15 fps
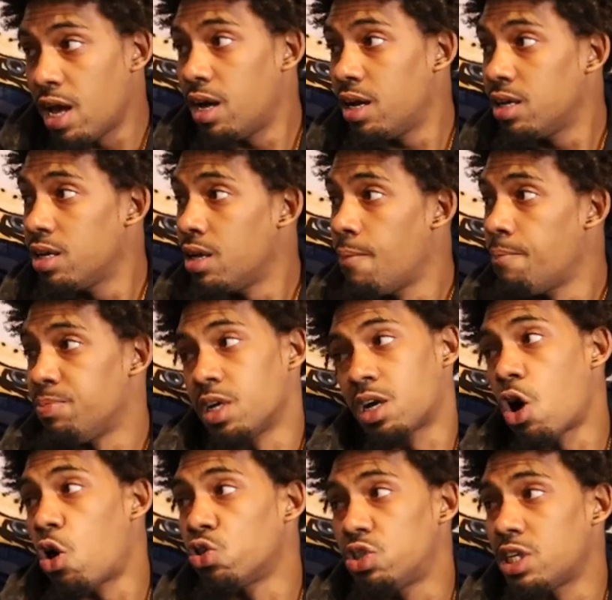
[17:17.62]
there. Yeah. The
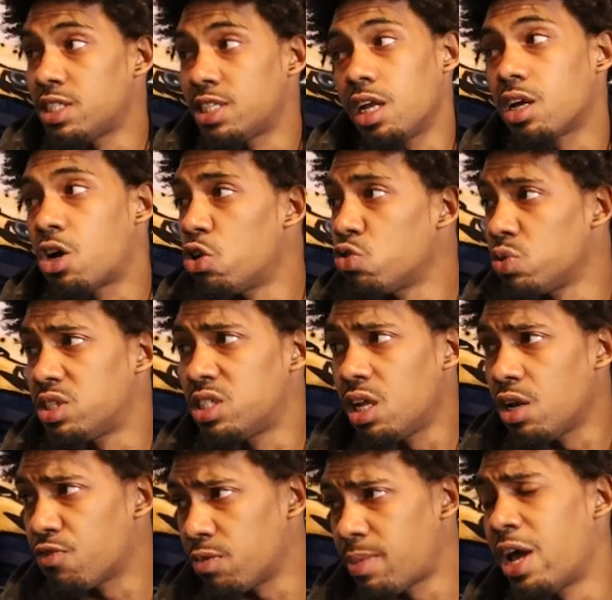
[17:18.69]
coach, they said the coach was
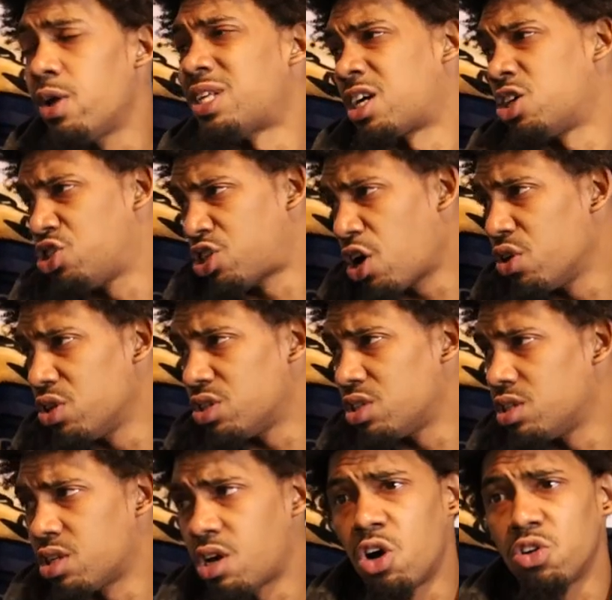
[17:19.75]
stealing from, like, it was like a church.
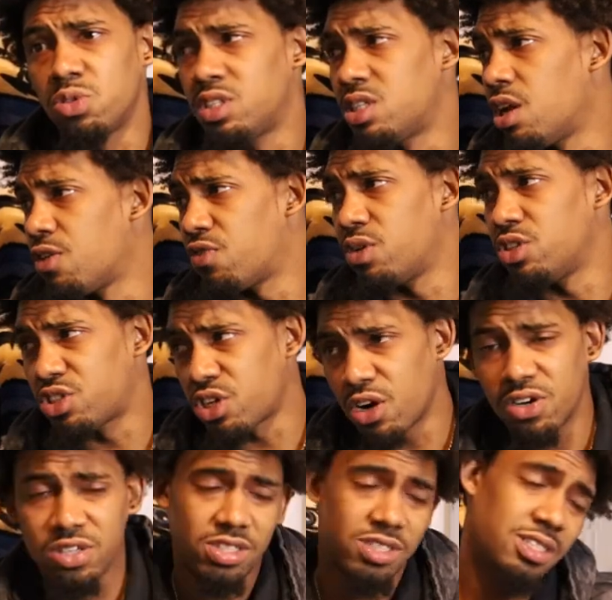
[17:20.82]
Yeah. The coach was stealing from the
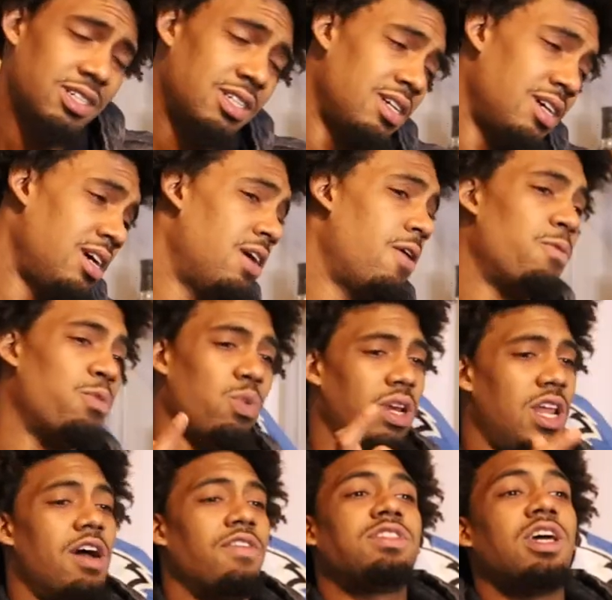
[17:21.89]
church.
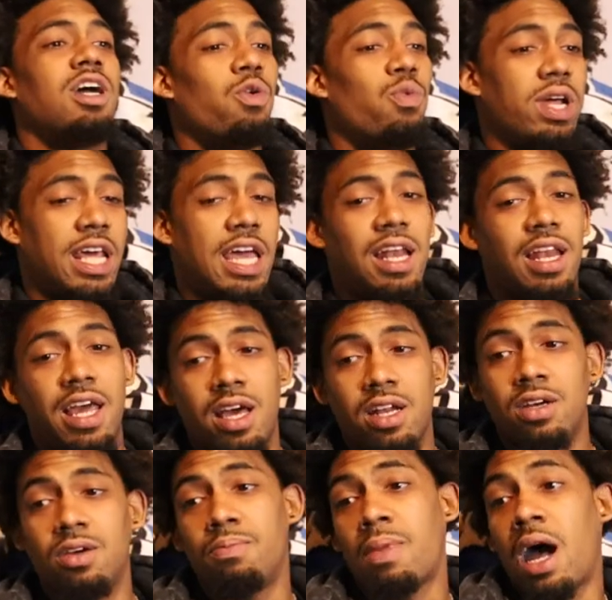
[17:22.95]
Left there, went to
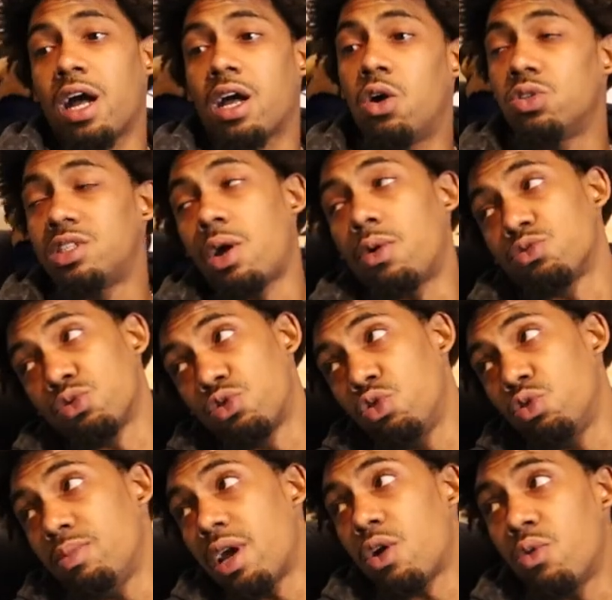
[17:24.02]
Atlanta. My coach that was
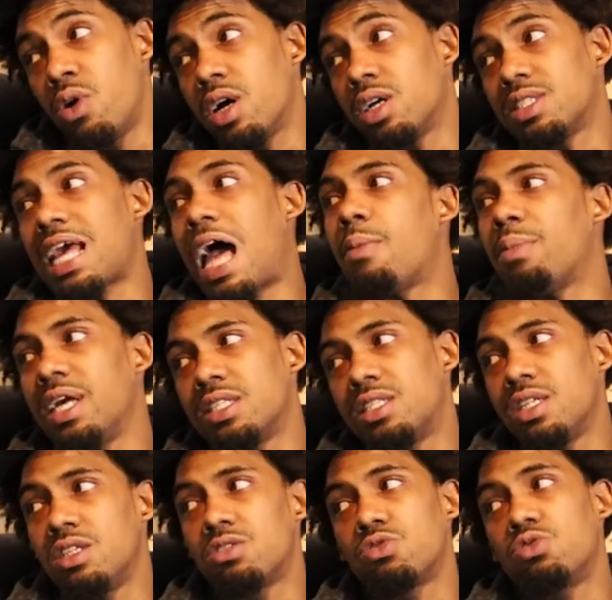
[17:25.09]
recruiting me at Rutgers got me
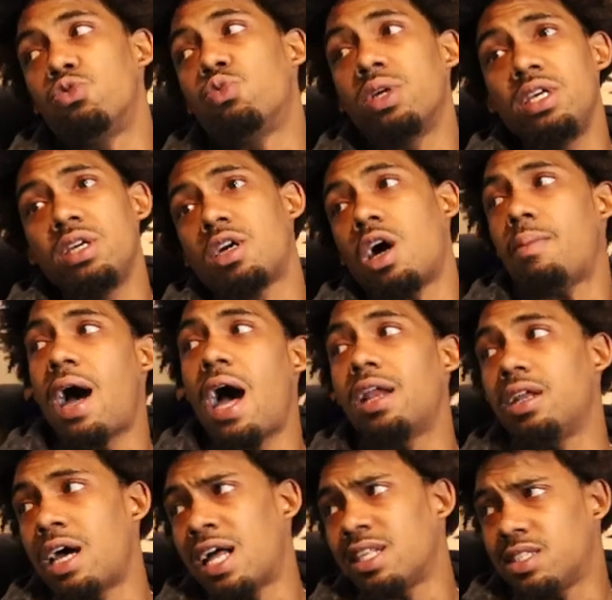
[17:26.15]
into this school. When he come out there,